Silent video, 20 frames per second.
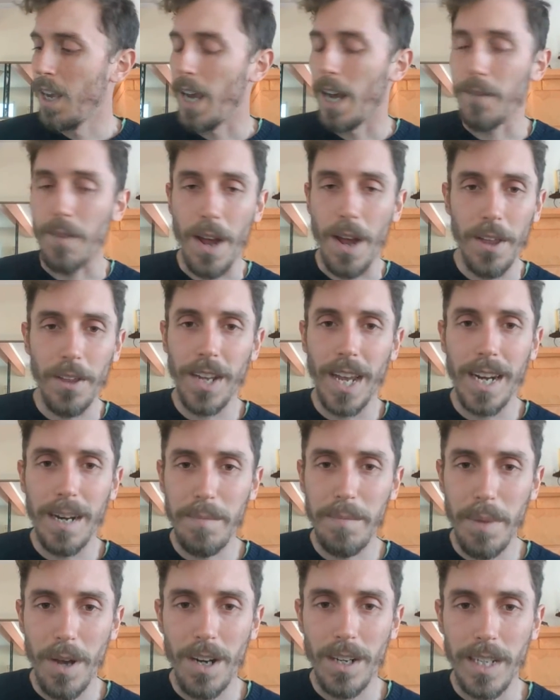And rather than
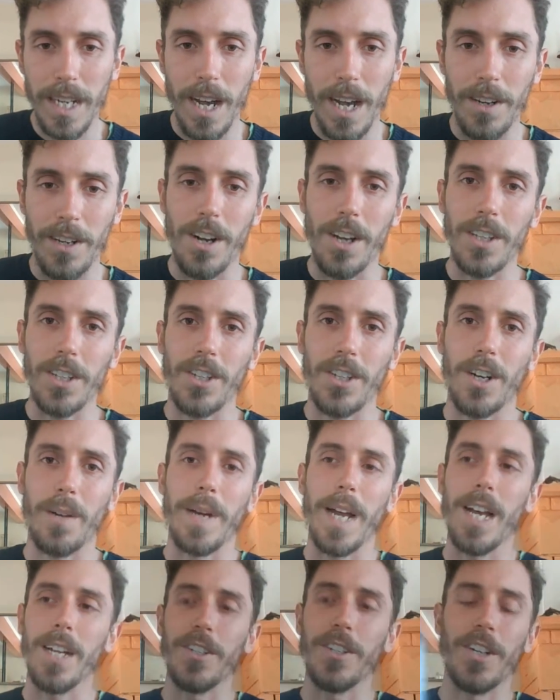getting bogged down in all the
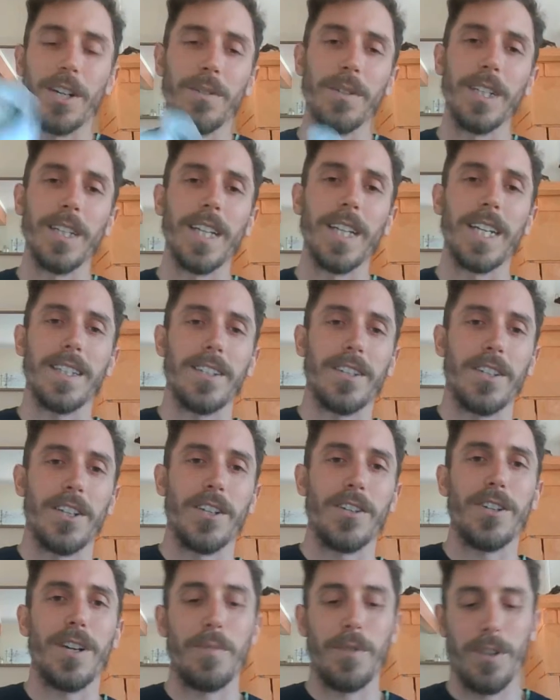terminology, I really like this
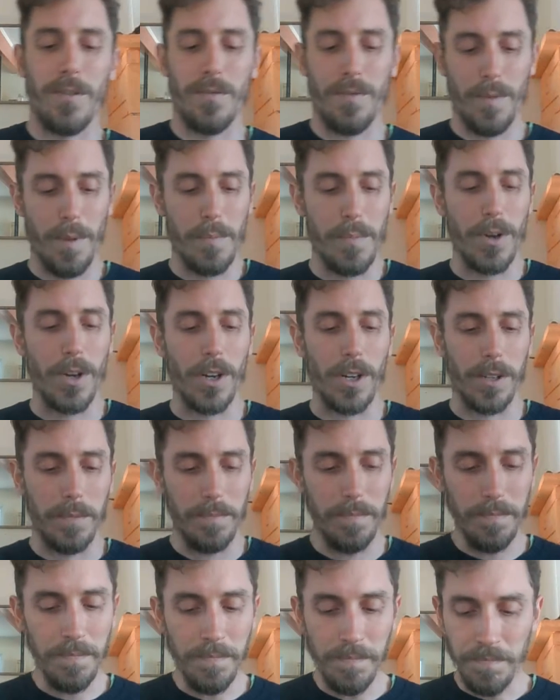description from the book.
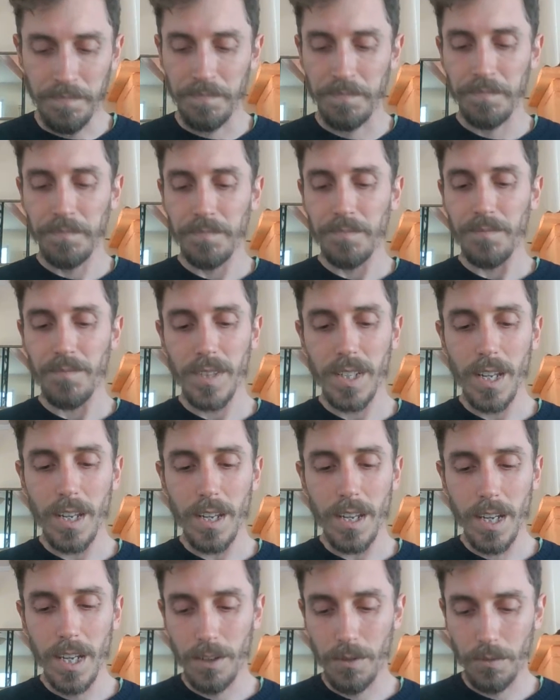
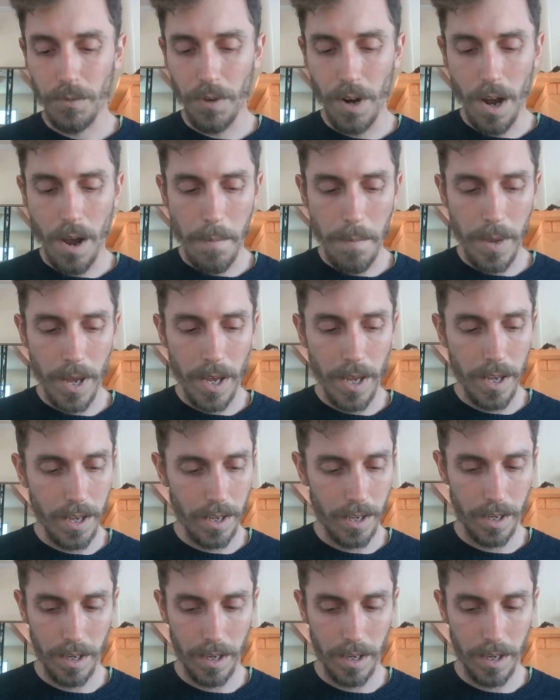It's from,